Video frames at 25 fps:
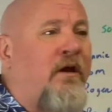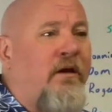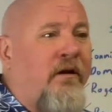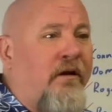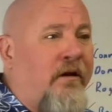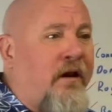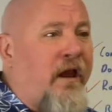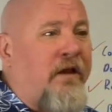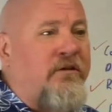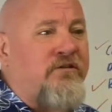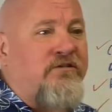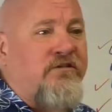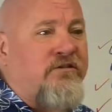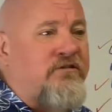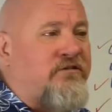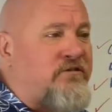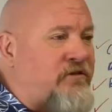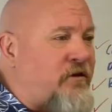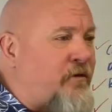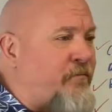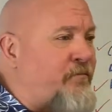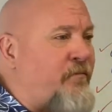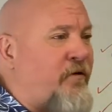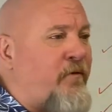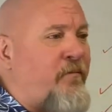not just
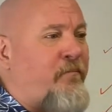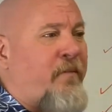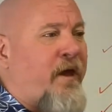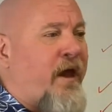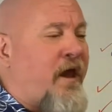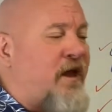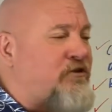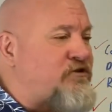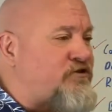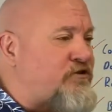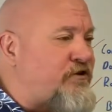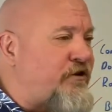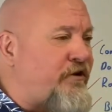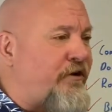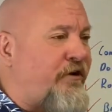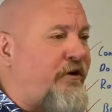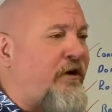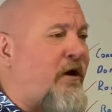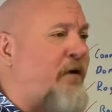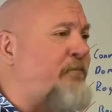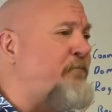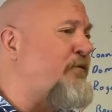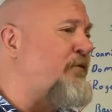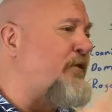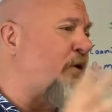some imaginary
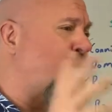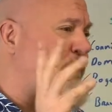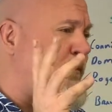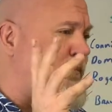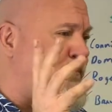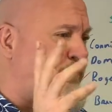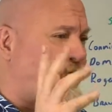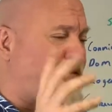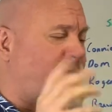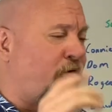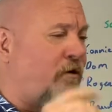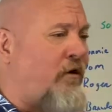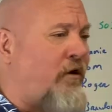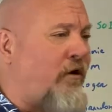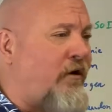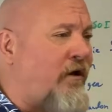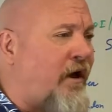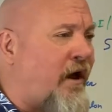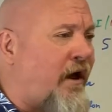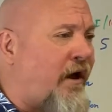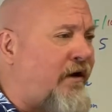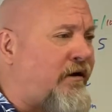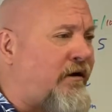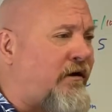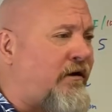number that we put
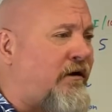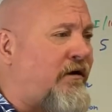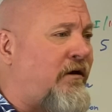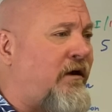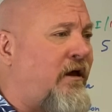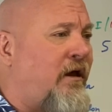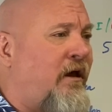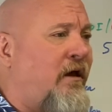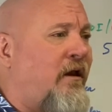argon in it.